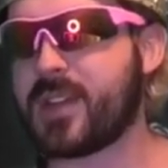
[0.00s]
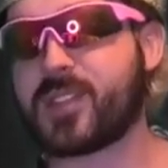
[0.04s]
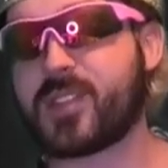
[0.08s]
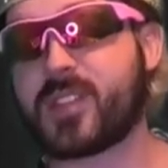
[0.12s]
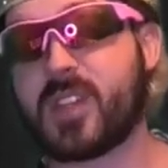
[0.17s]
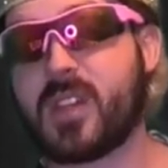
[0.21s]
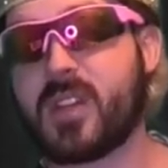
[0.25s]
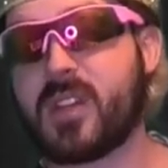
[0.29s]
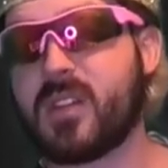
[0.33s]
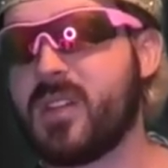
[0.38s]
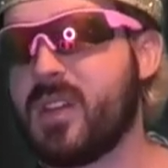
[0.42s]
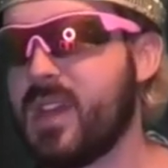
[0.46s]

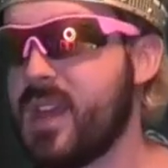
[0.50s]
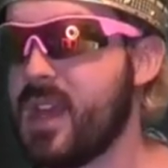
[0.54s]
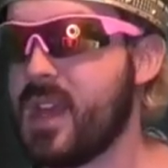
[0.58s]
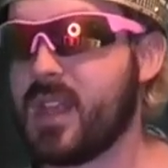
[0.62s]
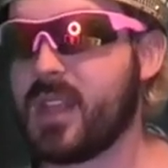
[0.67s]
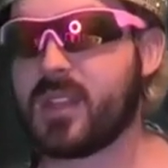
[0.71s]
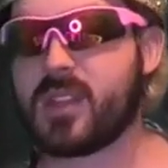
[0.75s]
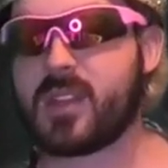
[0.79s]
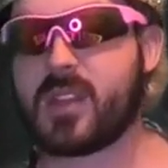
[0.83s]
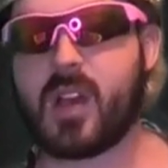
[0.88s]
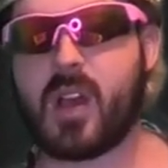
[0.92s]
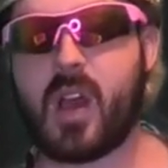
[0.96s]
So
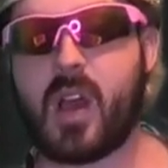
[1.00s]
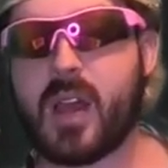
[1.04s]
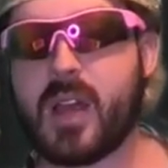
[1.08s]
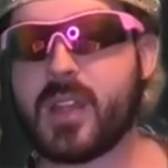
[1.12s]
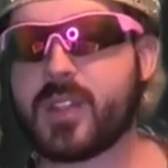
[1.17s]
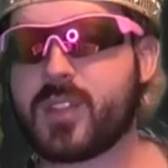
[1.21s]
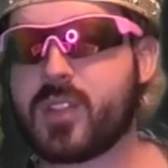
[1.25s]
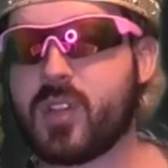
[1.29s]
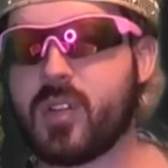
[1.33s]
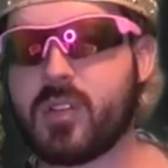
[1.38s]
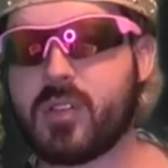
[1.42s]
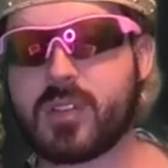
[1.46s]
the higher
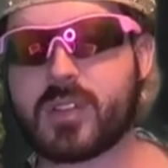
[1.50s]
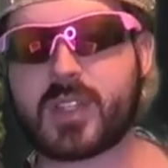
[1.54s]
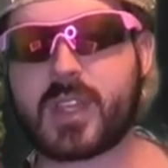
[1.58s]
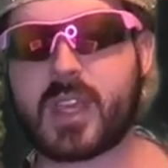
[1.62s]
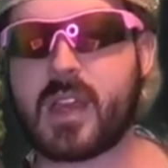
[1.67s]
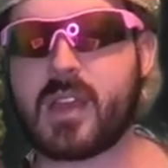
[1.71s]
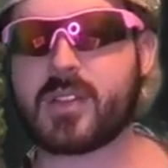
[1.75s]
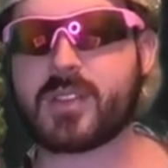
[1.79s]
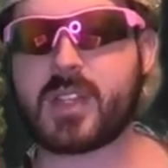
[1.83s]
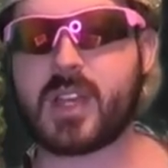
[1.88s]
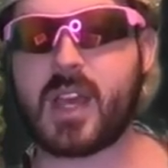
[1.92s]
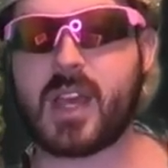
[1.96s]
Zora
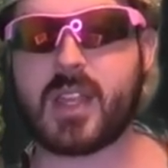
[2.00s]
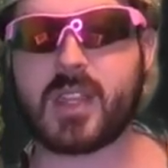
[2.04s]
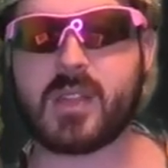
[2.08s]
Scales are,